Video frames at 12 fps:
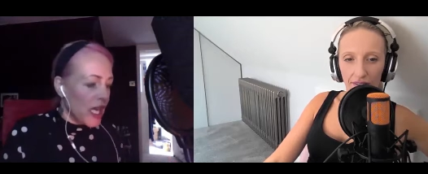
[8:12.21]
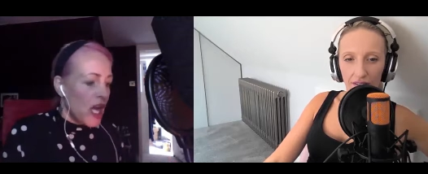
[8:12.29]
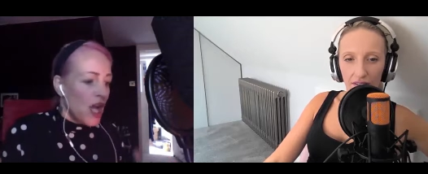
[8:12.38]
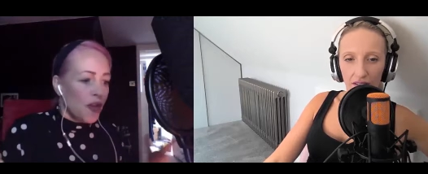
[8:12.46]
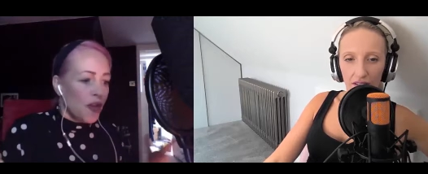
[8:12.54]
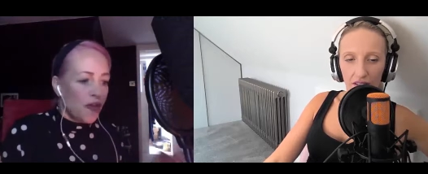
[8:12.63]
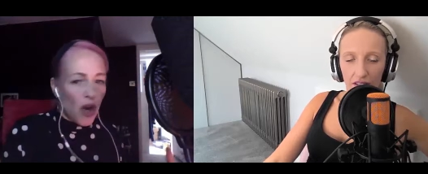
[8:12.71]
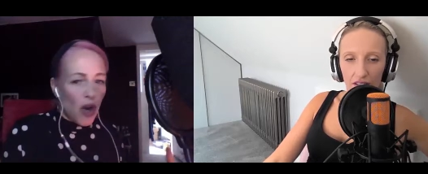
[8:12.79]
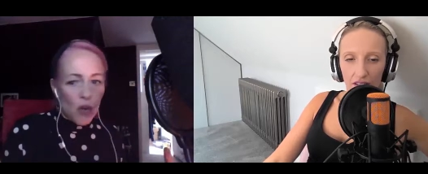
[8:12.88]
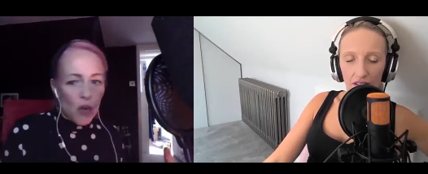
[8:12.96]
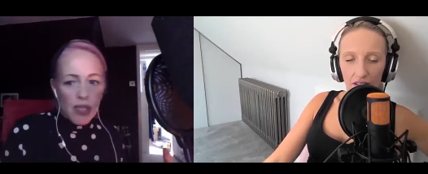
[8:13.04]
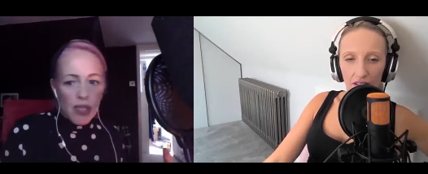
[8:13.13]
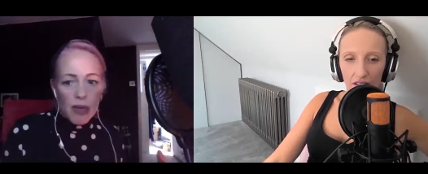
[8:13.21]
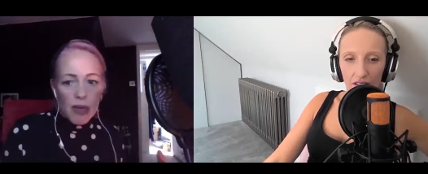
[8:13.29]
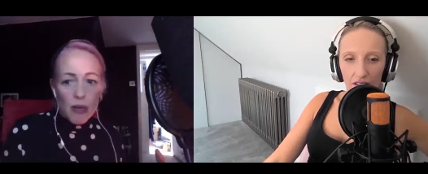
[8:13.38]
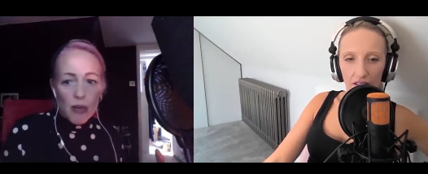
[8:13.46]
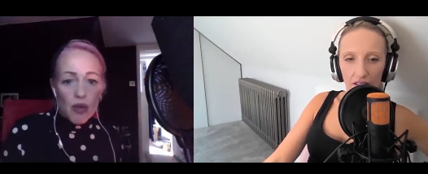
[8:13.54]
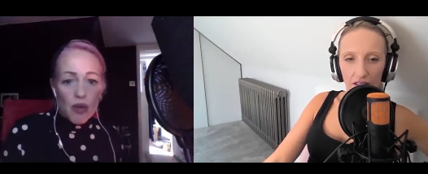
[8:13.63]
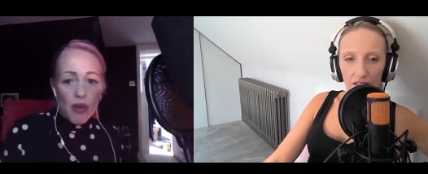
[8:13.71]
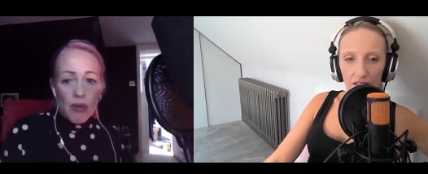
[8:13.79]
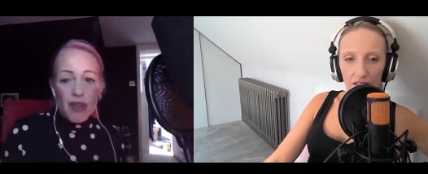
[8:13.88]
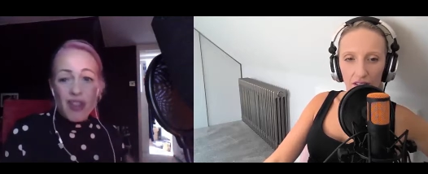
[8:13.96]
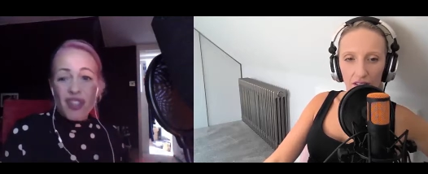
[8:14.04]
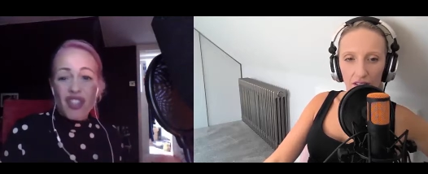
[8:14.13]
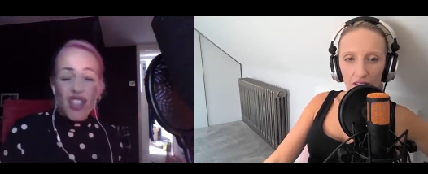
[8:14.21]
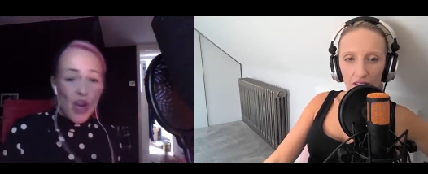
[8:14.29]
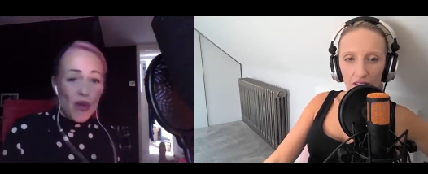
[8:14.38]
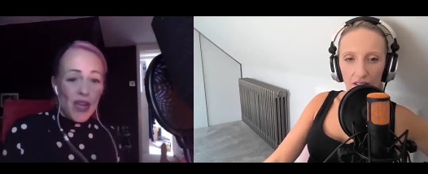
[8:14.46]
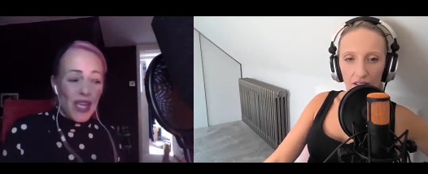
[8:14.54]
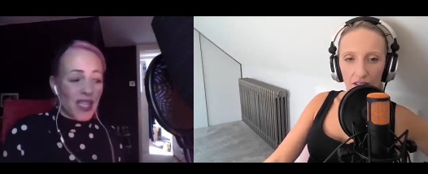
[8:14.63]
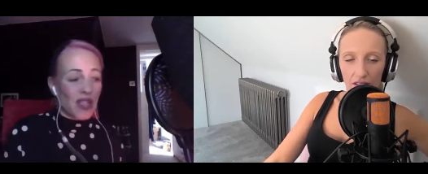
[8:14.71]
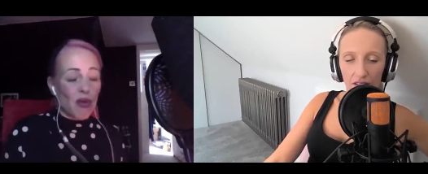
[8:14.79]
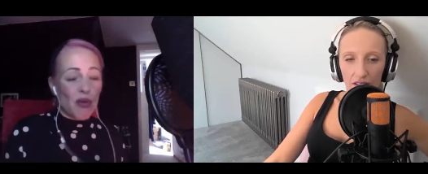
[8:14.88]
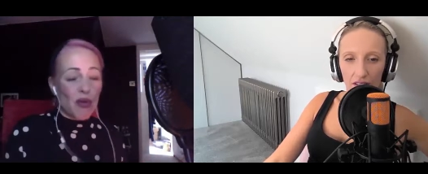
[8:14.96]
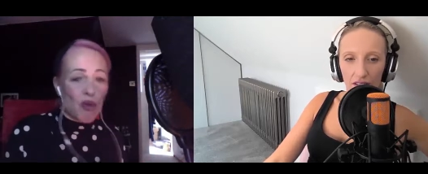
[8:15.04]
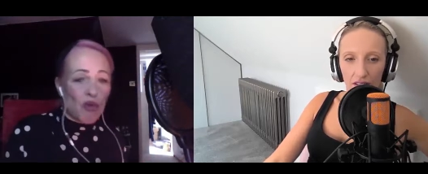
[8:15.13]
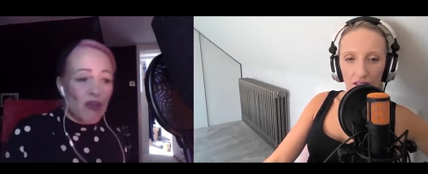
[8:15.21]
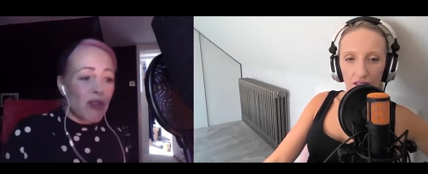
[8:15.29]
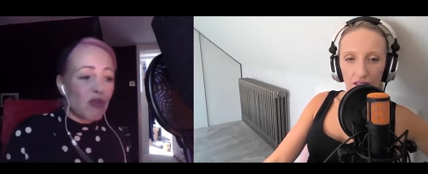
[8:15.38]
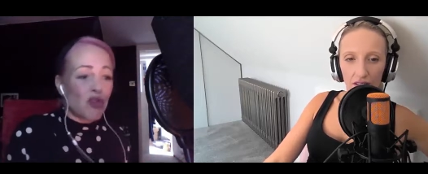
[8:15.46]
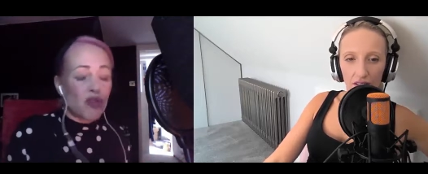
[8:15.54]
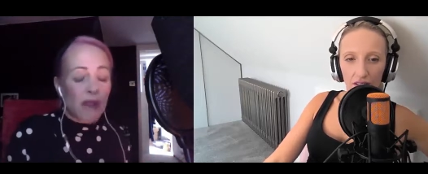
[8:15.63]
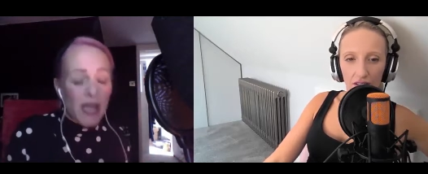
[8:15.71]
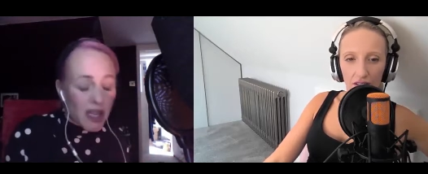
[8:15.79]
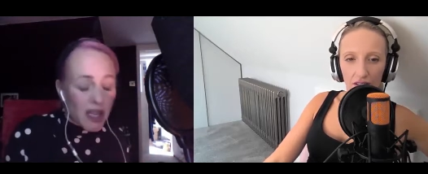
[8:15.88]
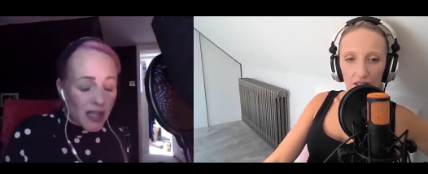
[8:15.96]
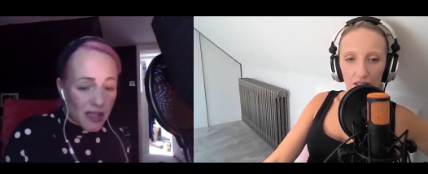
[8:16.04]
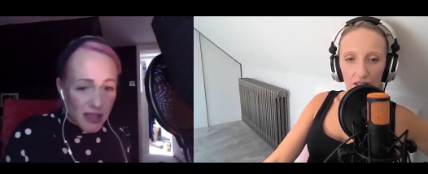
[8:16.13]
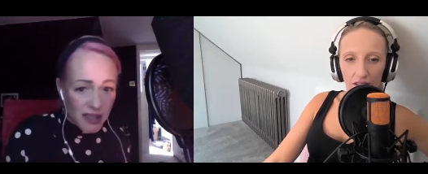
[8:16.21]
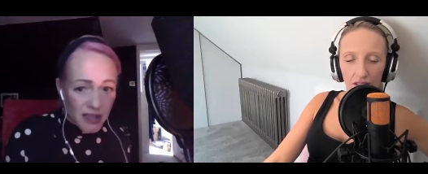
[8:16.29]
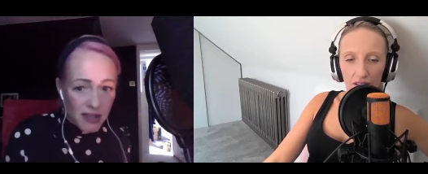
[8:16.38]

Speaker 1: you follow all these menopausal women the joke is that we're all real drinkers